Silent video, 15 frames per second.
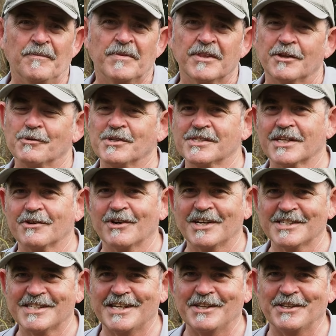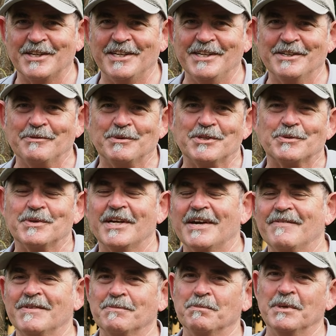There is the grass owl in here, which we
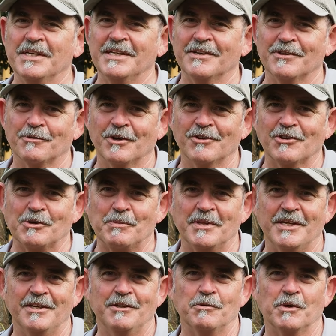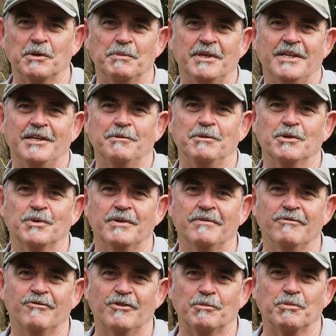haven't been at the right time of the year. You want to be here
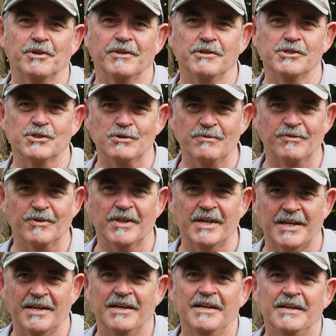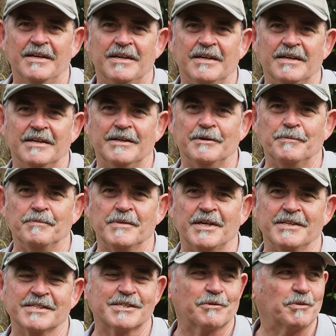between February to June for that.
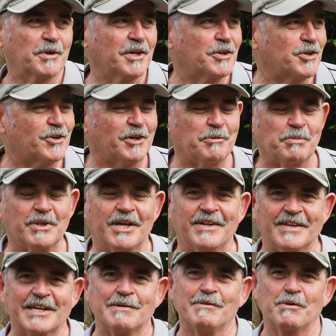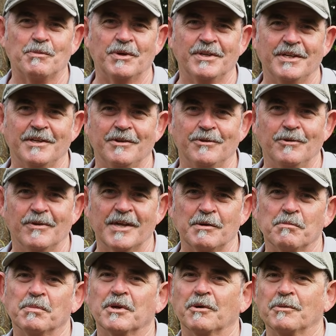And so we're going to try and plan to come up one year to do
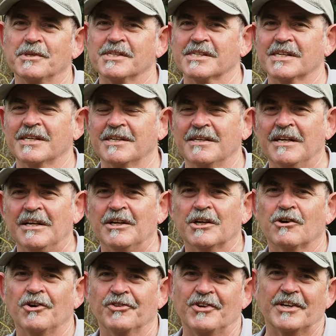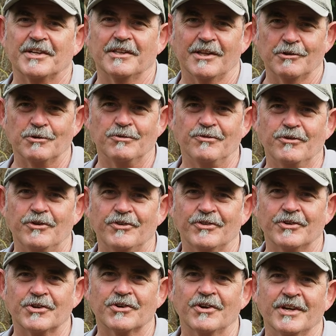that. But I would say contact a local first
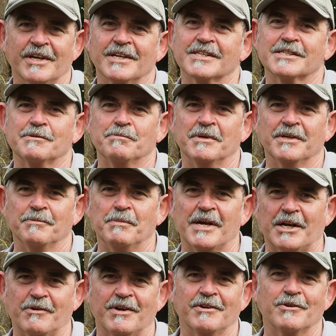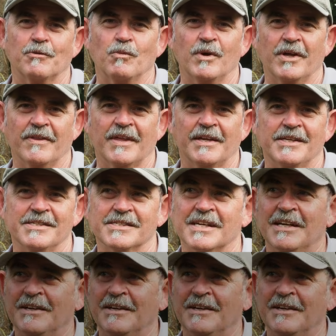and try and get some background to where that is.